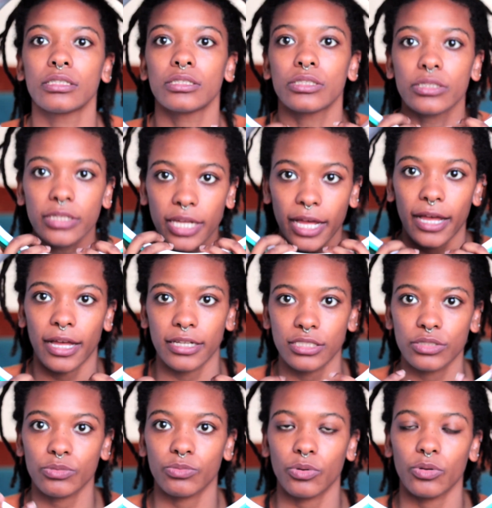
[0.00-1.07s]
So yeah, I
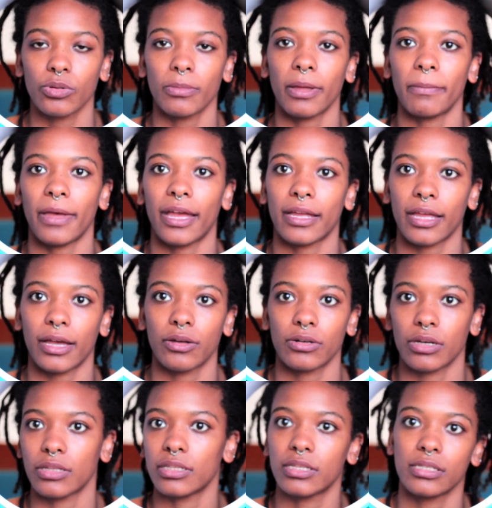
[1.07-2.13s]
just roll my back out
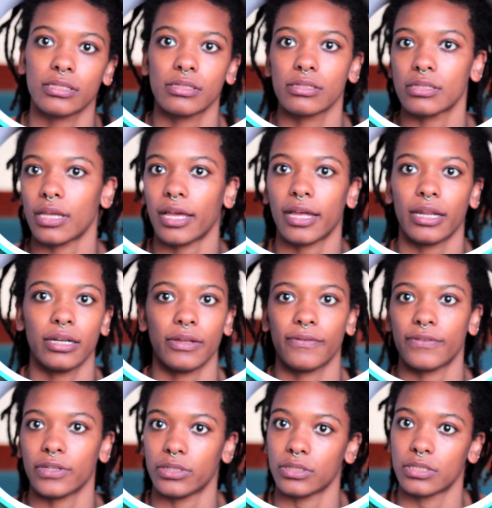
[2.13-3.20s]
on this and it
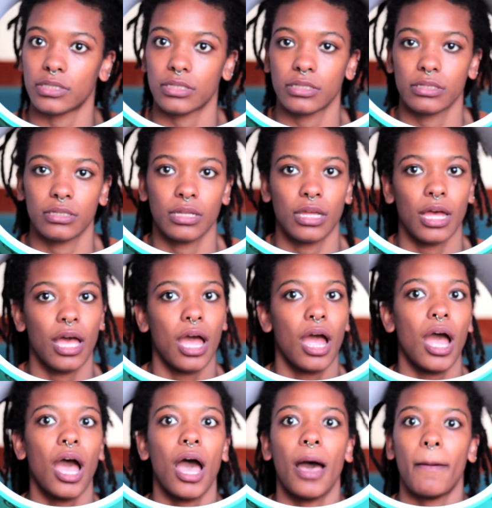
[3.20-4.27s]
feels
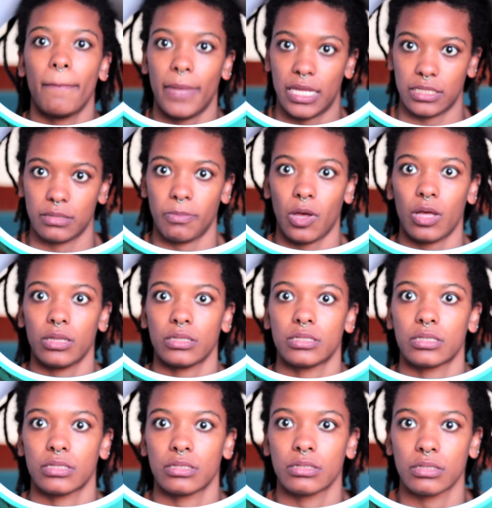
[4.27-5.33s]

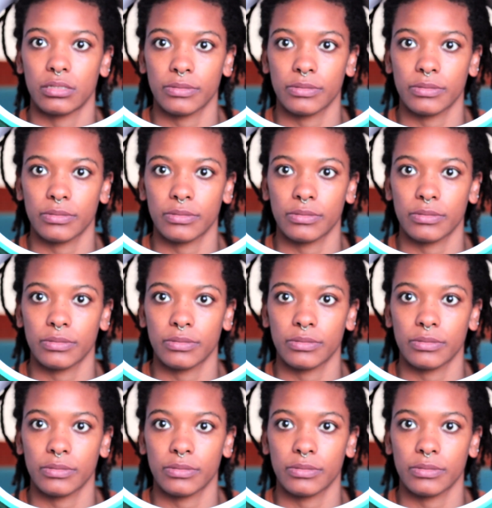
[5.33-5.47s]
amazeballs.